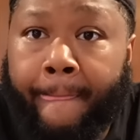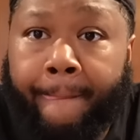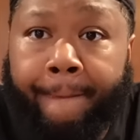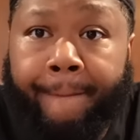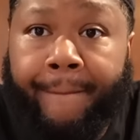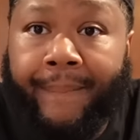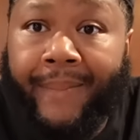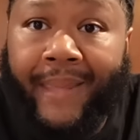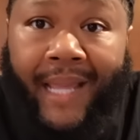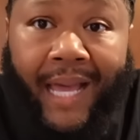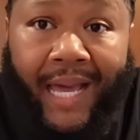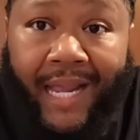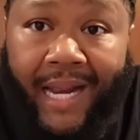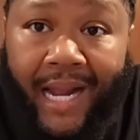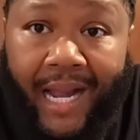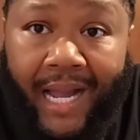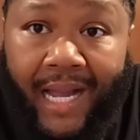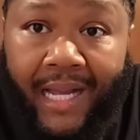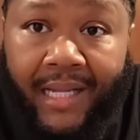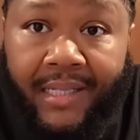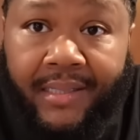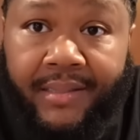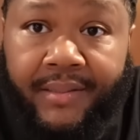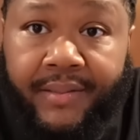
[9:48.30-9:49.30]
Not
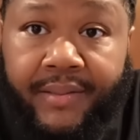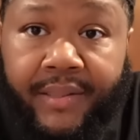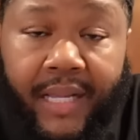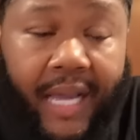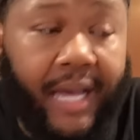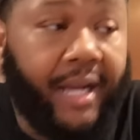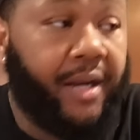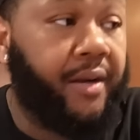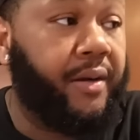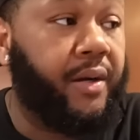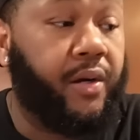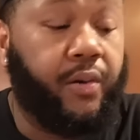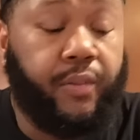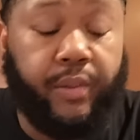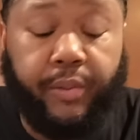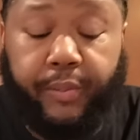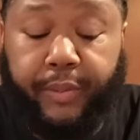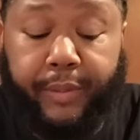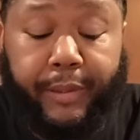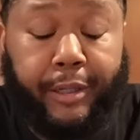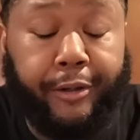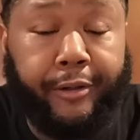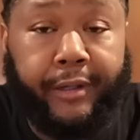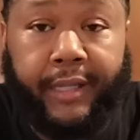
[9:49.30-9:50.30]
I. I don't know what
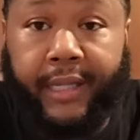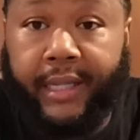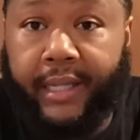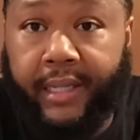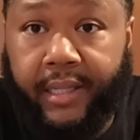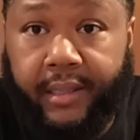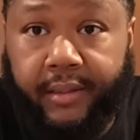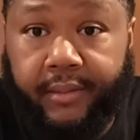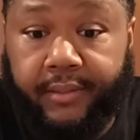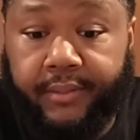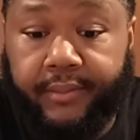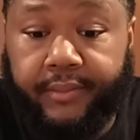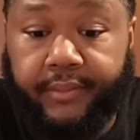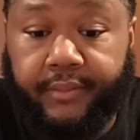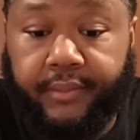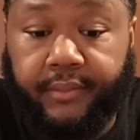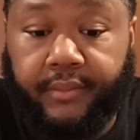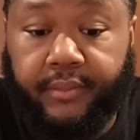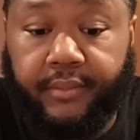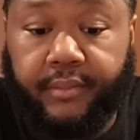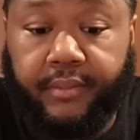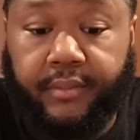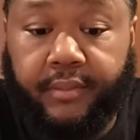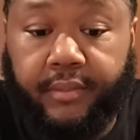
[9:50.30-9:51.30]
we're going to eat.
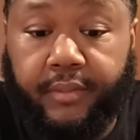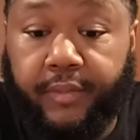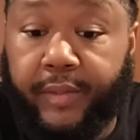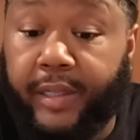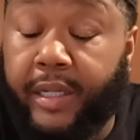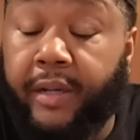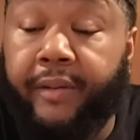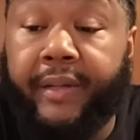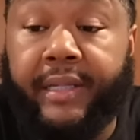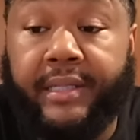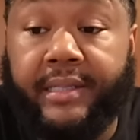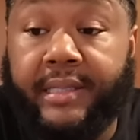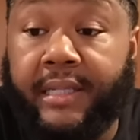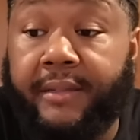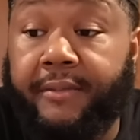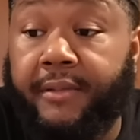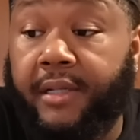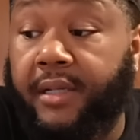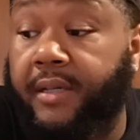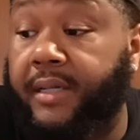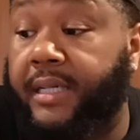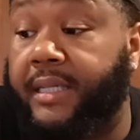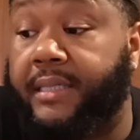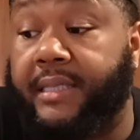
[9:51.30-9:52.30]
We gonna eat something
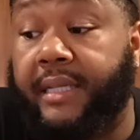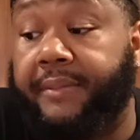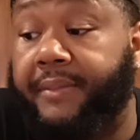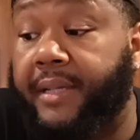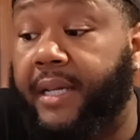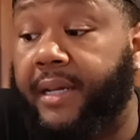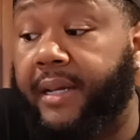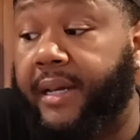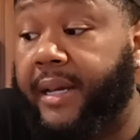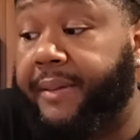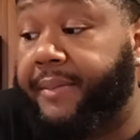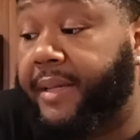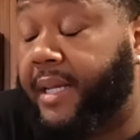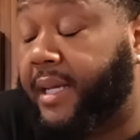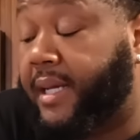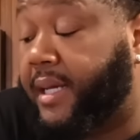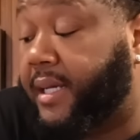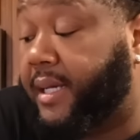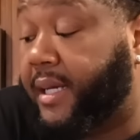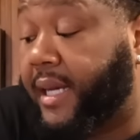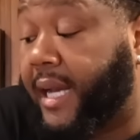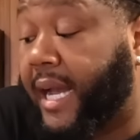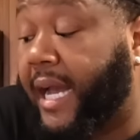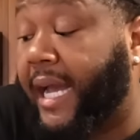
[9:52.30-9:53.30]
though, cause I
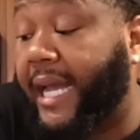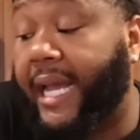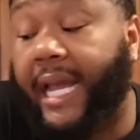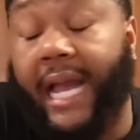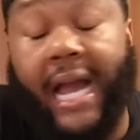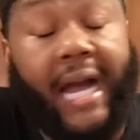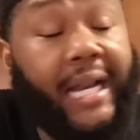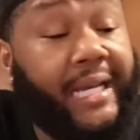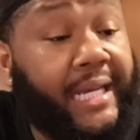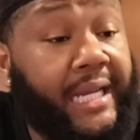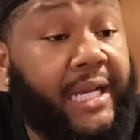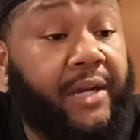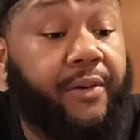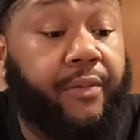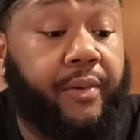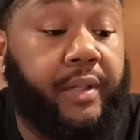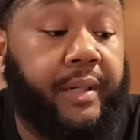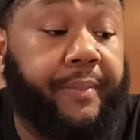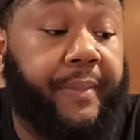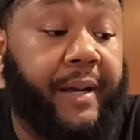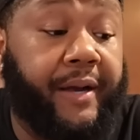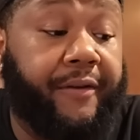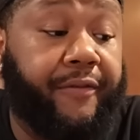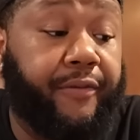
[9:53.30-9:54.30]
did want
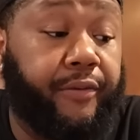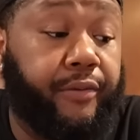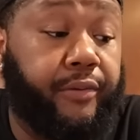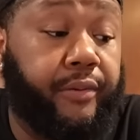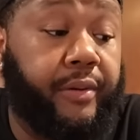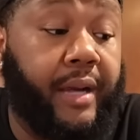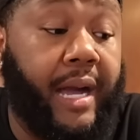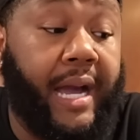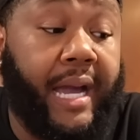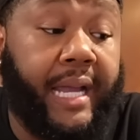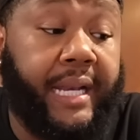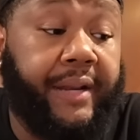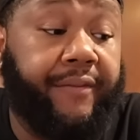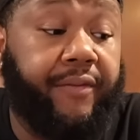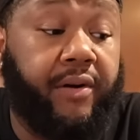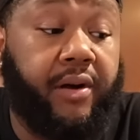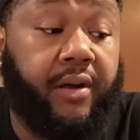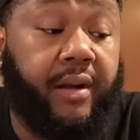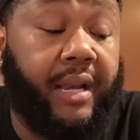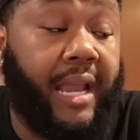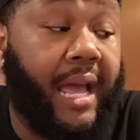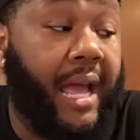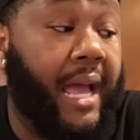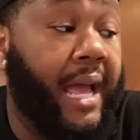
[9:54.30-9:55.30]
to buy food. I ain't even
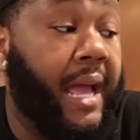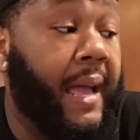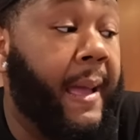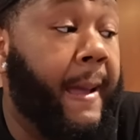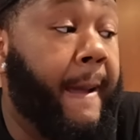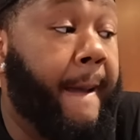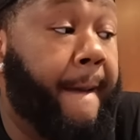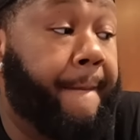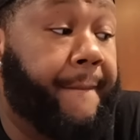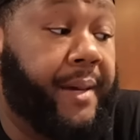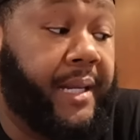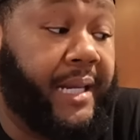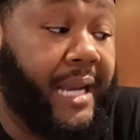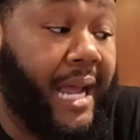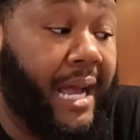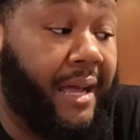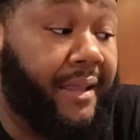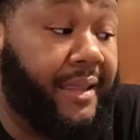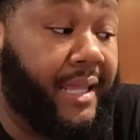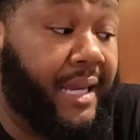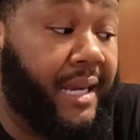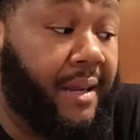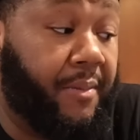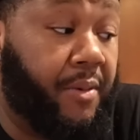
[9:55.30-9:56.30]
gonna lie. But now
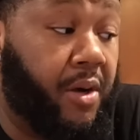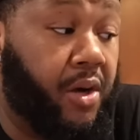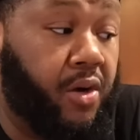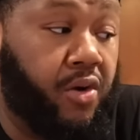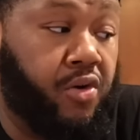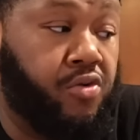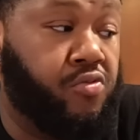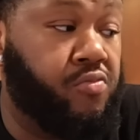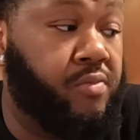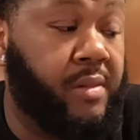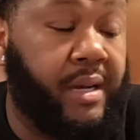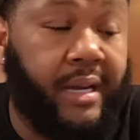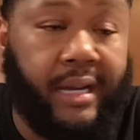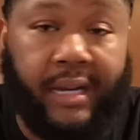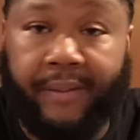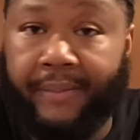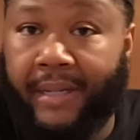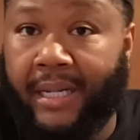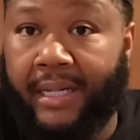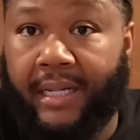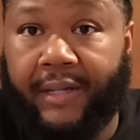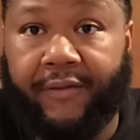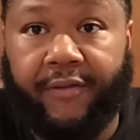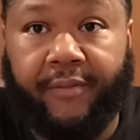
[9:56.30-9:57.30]
that I'm home, I'm
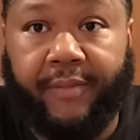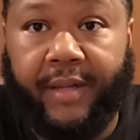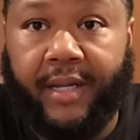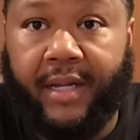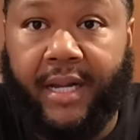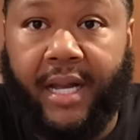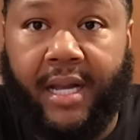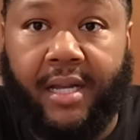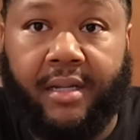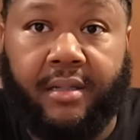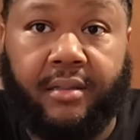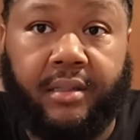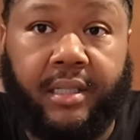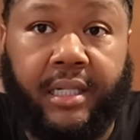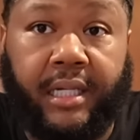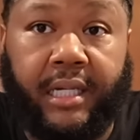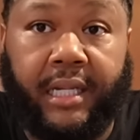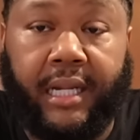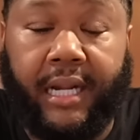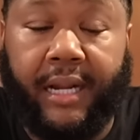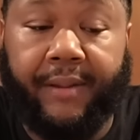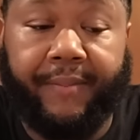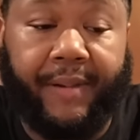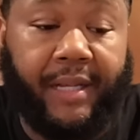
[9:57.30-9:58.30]
not leaving back out, and
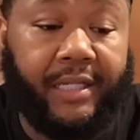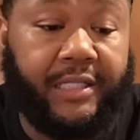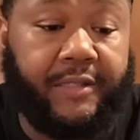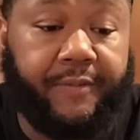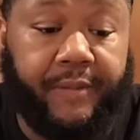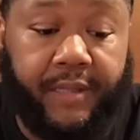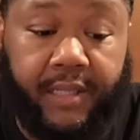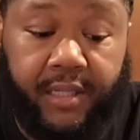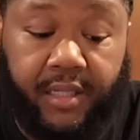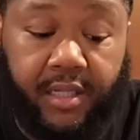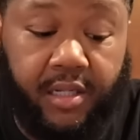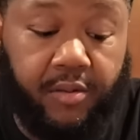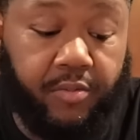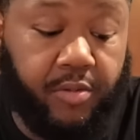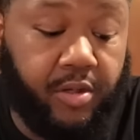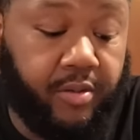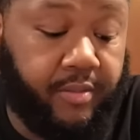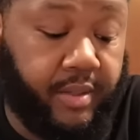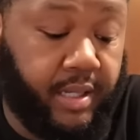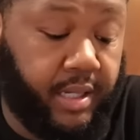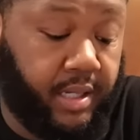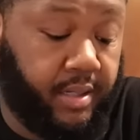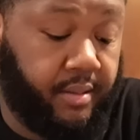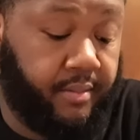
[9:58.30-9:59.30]
I'm not spending no more
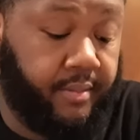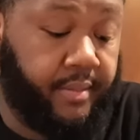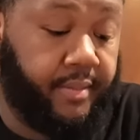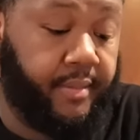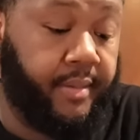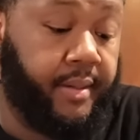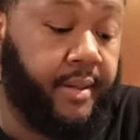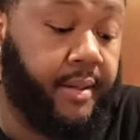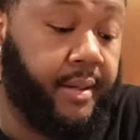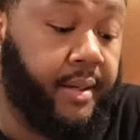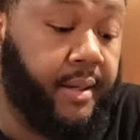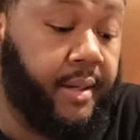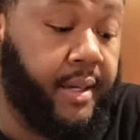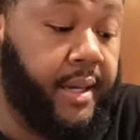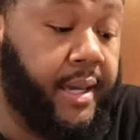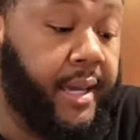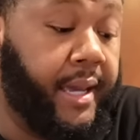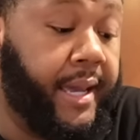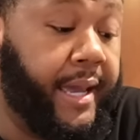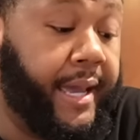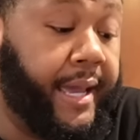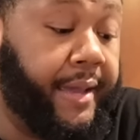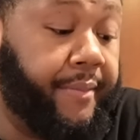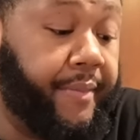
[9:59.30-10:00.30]
money.
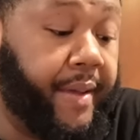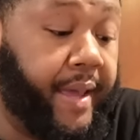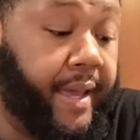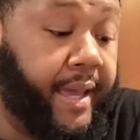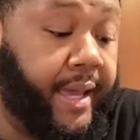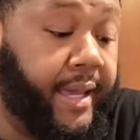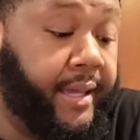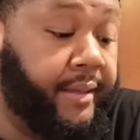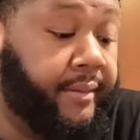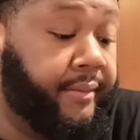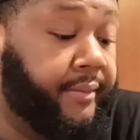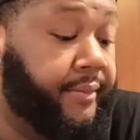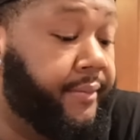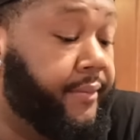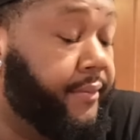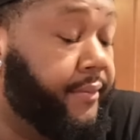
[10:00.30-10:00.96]
Amen.